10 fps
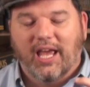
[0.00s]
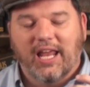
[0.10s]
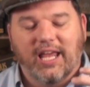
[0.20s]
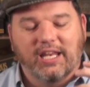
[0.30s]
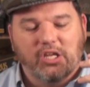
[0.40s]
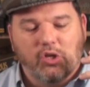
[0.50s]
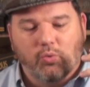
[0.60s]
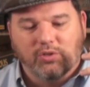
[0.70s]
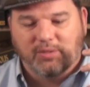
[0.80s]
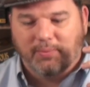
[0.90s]
and, and,
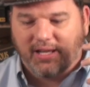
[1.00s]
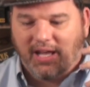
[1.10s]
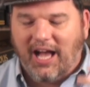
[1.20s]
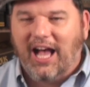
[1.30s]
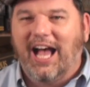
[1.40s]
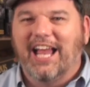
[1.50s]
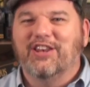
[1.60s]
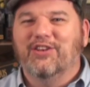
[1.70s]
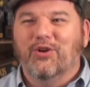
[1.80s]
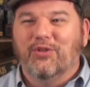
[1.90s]
you will just be like, ah, I
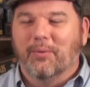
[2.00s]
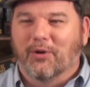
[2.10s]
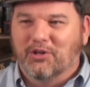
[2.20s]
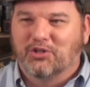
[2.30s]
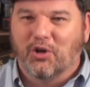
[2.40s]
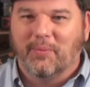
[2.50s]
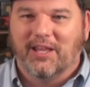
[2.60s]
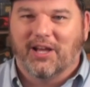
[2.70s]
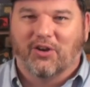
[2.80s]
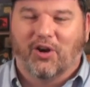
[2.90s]
knew they were going to show me
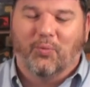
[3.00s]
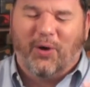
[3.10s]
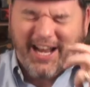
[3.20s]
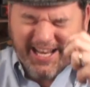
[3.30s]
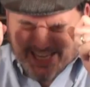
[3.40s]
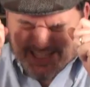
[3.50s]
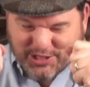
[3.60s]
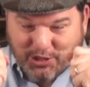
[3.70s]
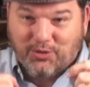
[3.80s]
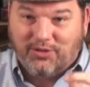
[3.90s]
that card. Why did I
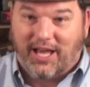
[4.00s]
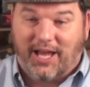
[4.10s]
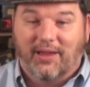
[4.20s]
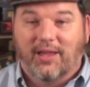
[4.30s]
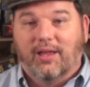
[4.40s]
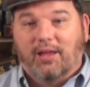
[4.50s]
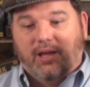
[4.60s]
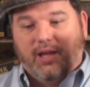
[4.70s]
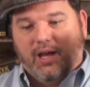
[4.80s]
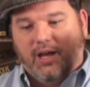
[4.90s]
do that?
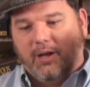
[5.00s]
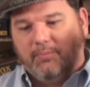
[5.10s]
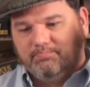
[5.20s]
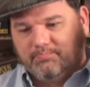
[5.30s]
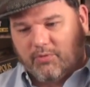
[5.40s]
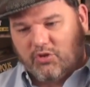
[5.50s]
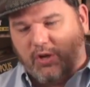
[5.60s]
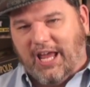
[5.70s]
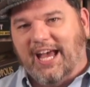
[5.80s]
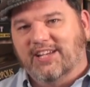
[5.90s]
Um, so
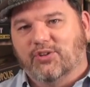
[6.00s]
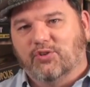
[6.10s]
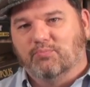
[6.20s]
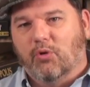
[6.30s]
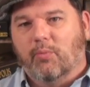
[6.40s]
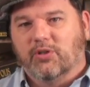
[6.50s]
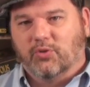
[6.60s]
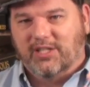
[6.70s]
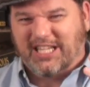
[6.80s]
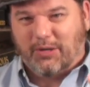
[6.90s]
it has those moments
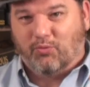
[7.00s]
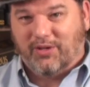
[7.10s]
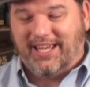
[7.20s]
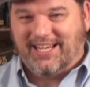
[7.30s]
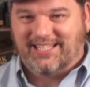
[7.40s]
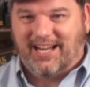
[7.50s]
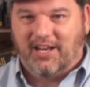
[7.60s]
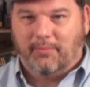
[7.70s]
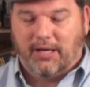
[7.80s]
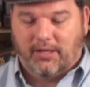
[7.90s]
where you just get really
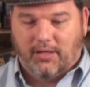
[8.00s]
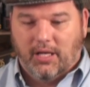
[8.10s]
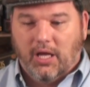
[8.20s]
excited about it.